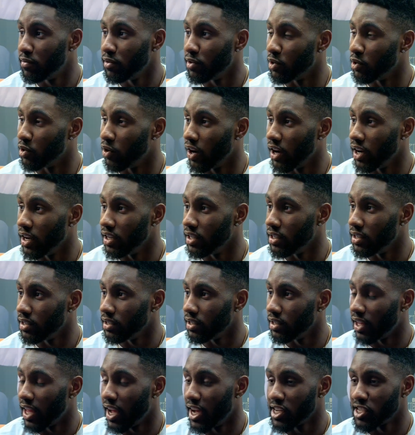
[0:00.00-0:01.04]
I feel great.
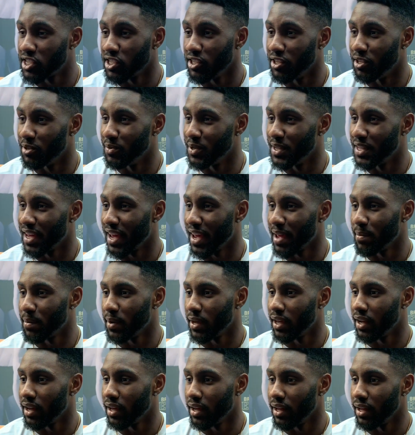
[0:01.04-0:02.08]
Last year we came
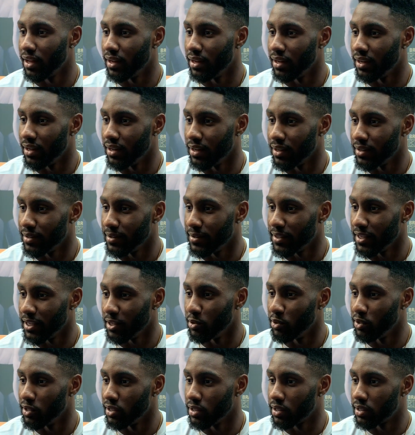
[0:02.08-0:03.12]
in and it